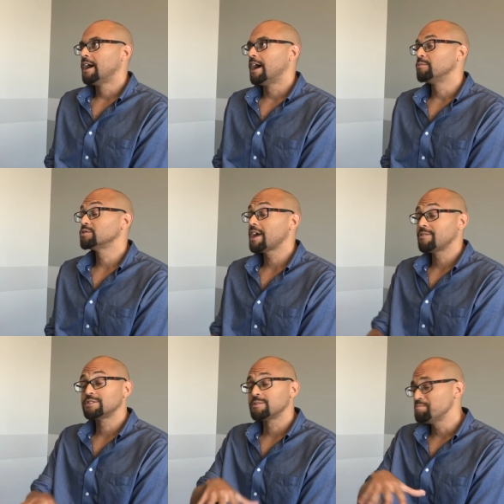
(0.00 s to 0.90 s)
Um, so they
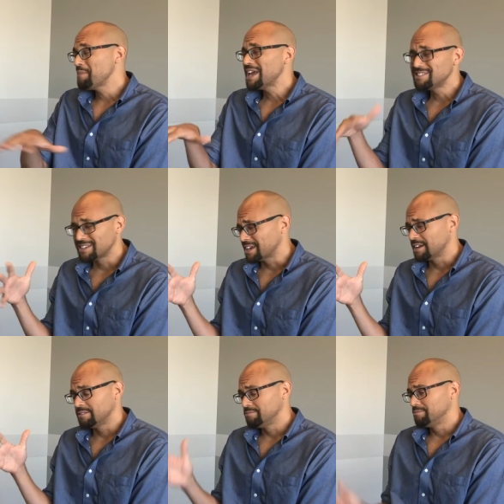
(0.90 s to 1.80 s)
have this amazing
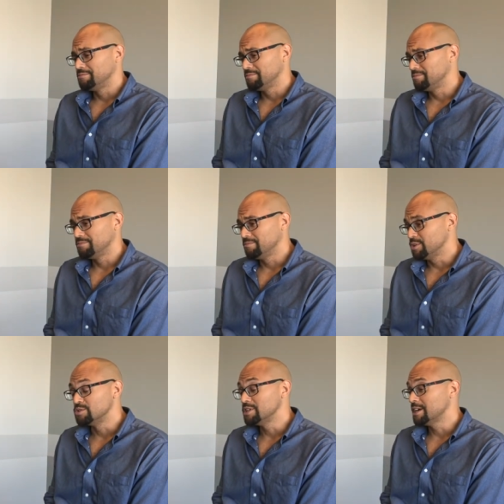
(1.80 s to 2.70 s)

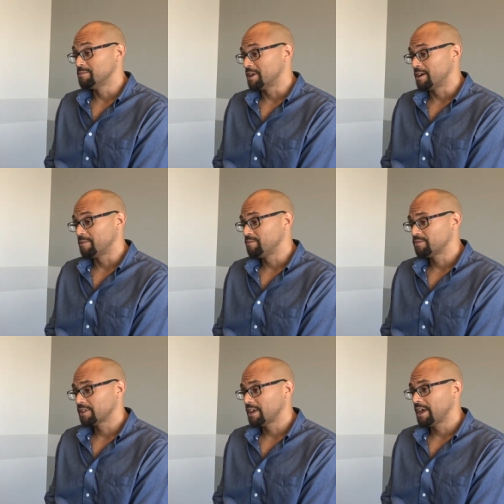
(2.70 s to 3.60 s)
museum there
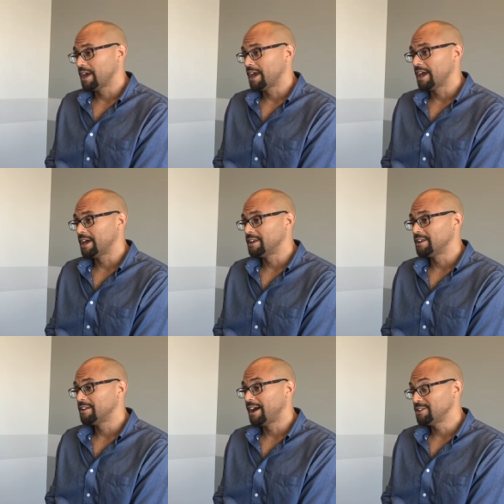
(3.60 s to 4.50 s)
and
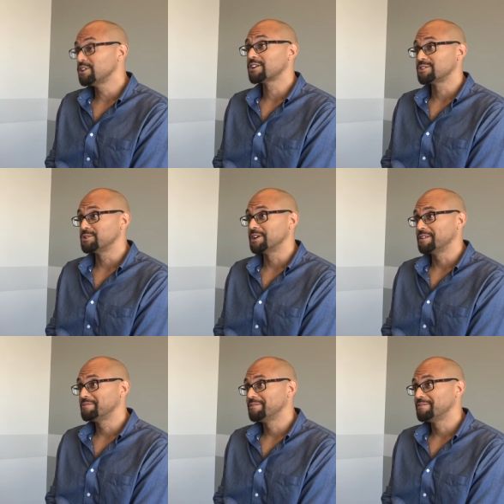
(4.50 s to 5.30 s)
I took her to it.